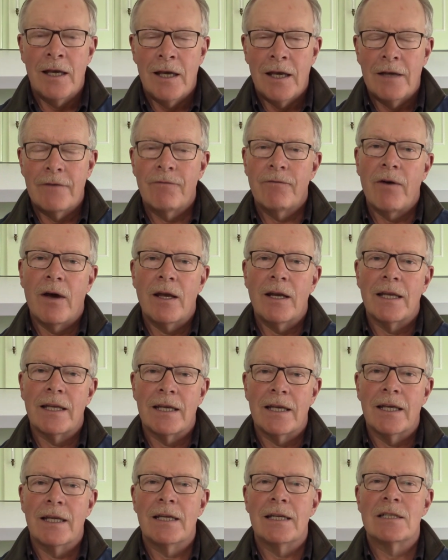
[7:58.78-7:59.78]
And finally,
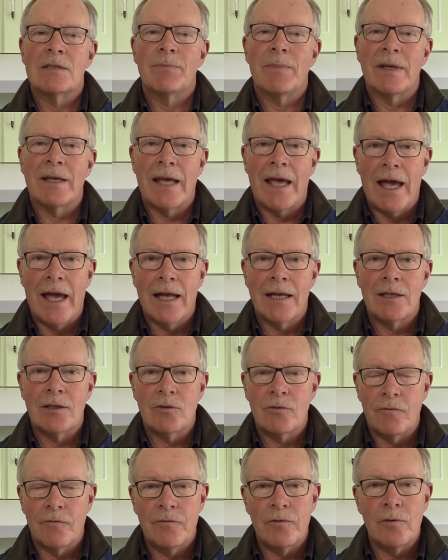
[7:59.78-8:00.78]
it has been added
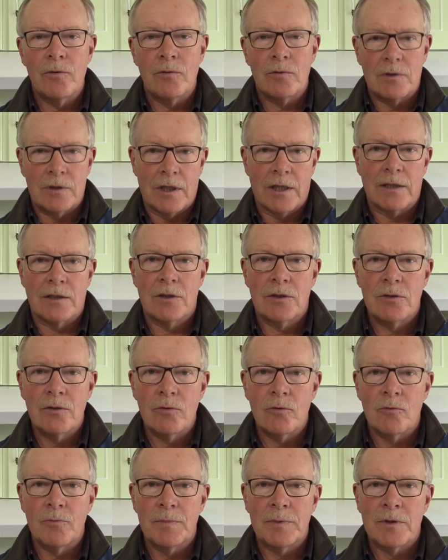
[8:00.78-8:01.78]
to foods like
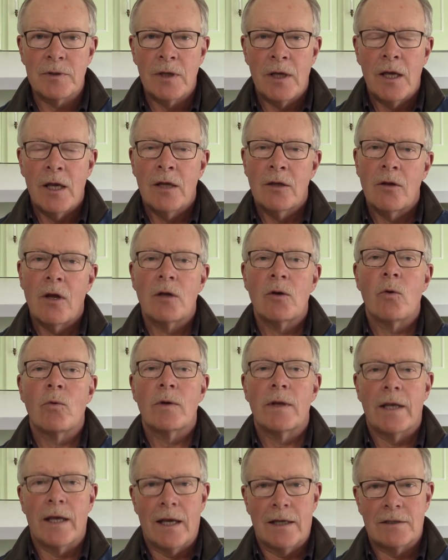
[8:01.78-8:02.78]
soups, not
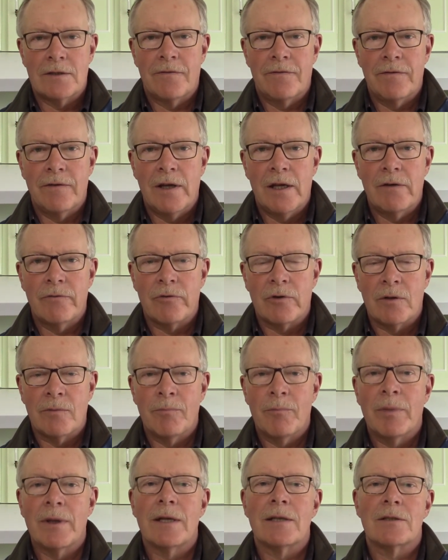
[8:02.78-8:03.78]
only as a flavoring,
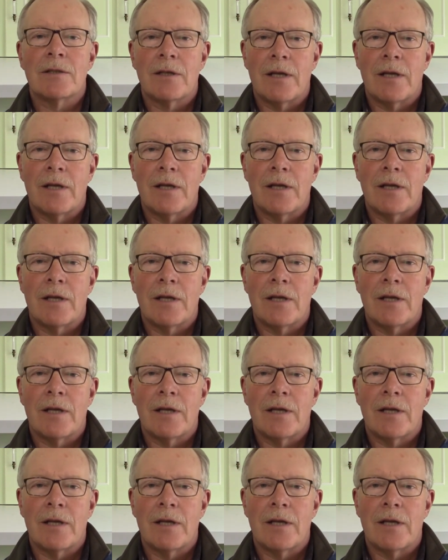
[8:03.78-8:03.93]
but as a